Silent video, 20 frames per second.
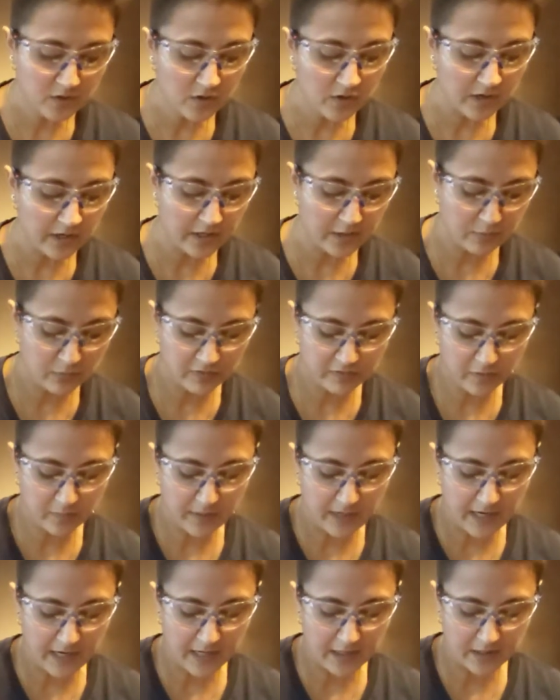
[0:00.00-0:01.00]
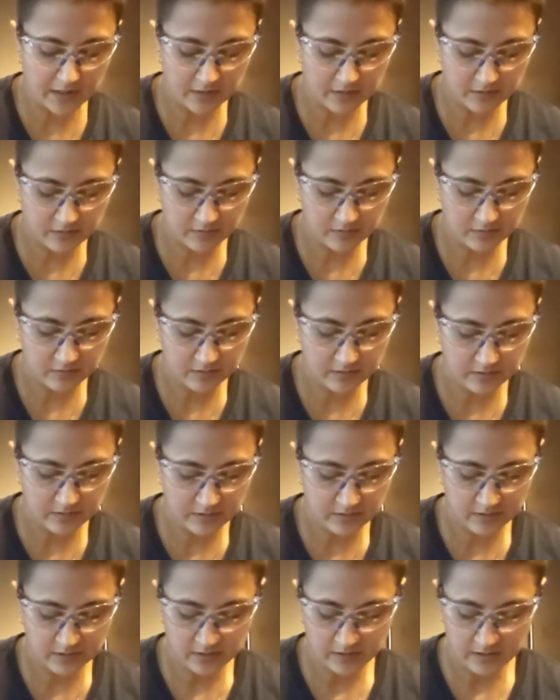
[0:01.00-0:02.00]
Or I can move it back.
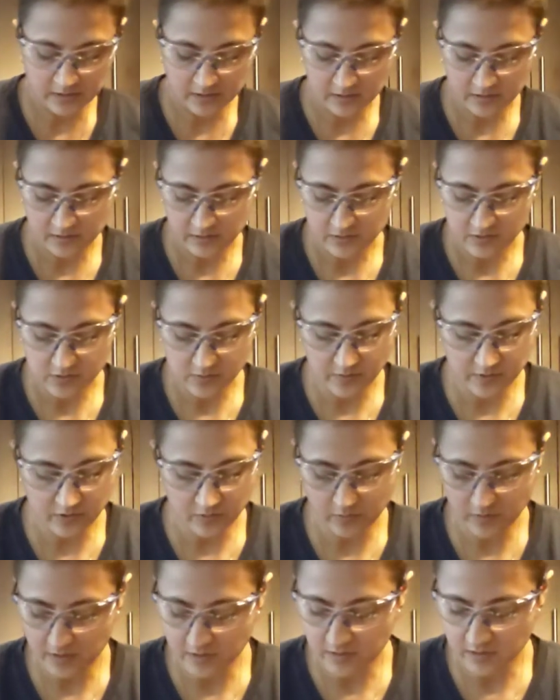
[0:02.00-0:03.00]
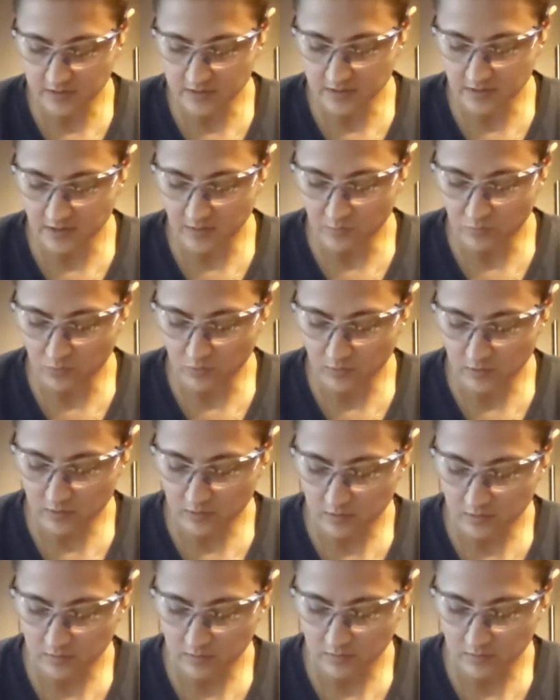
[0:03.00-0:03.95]
So I don't need this anymore.